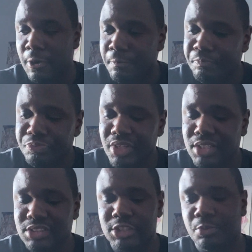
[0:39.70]
know,
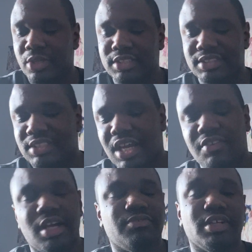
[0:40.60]

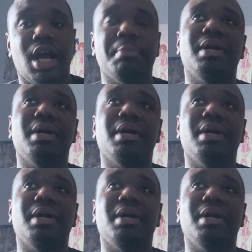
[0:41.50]
6.7, I forgot.